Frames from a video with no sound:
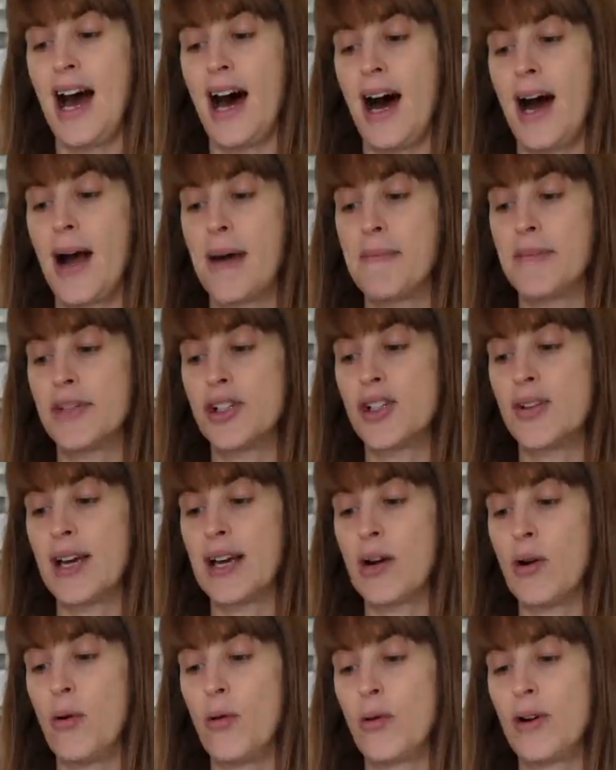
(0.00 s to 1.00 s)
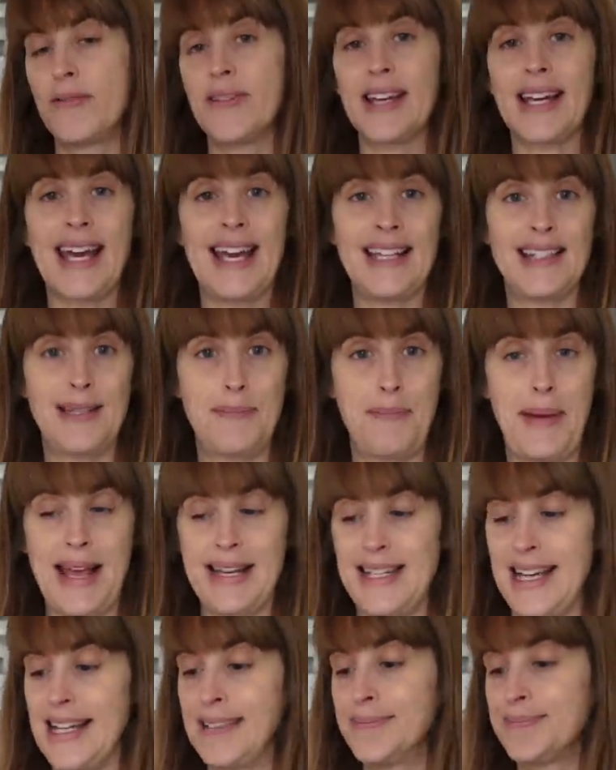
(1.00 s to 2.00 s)
I'm doing all of the kids'
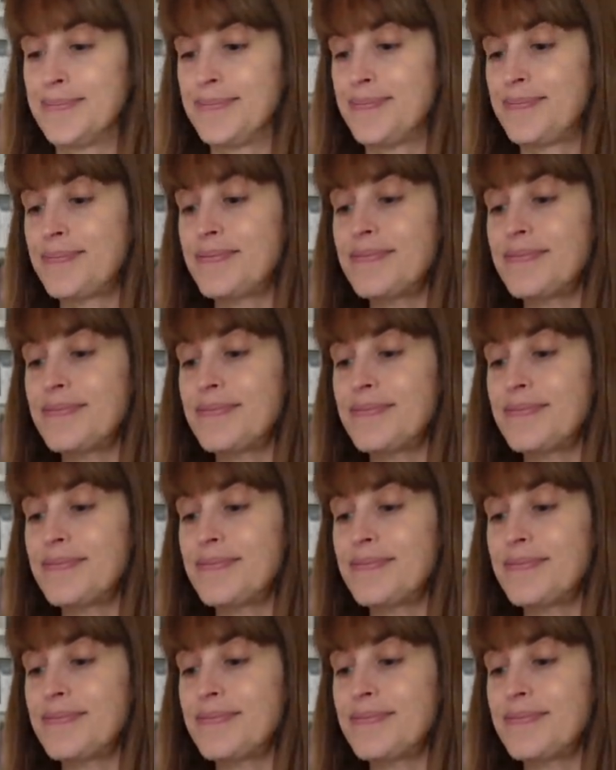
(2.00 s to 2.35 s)
bedding.